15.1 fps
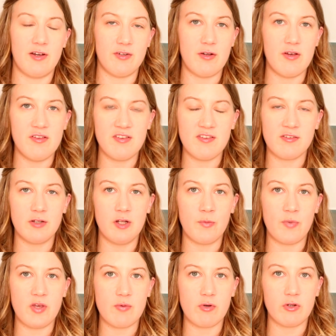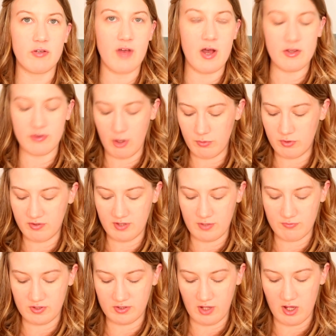I don't know, this is going to be a product that I don't use
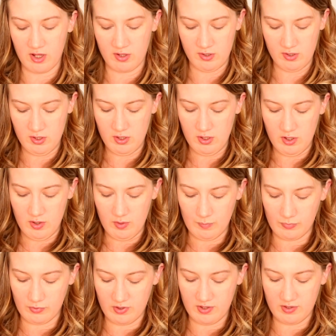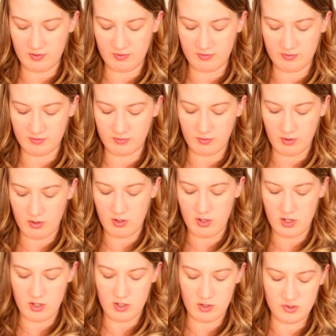every day, but it's
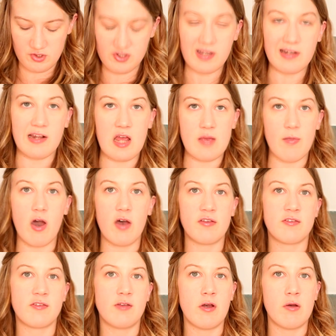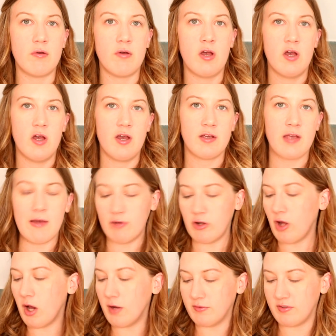just a clay mask. So
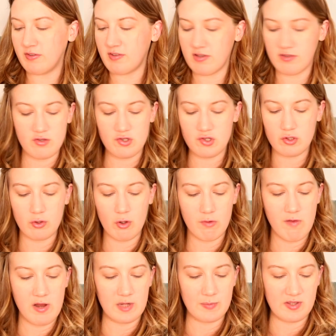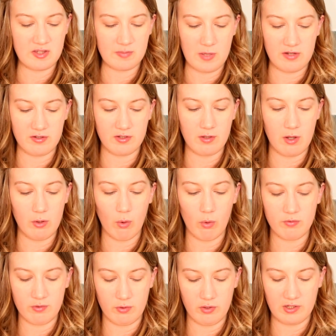Hiron says you should not really be spending a
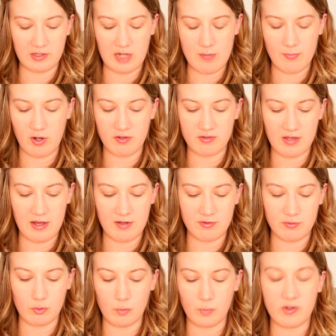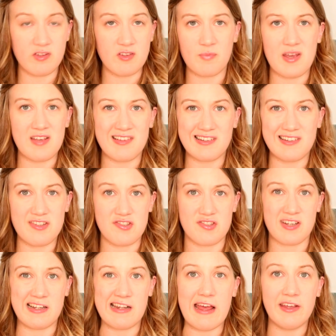lot on a clay mask at all, because it's basically
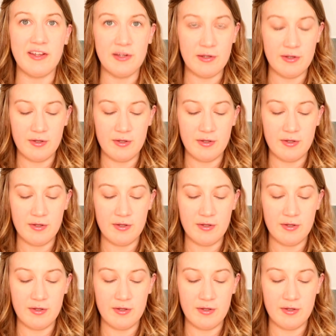just clay.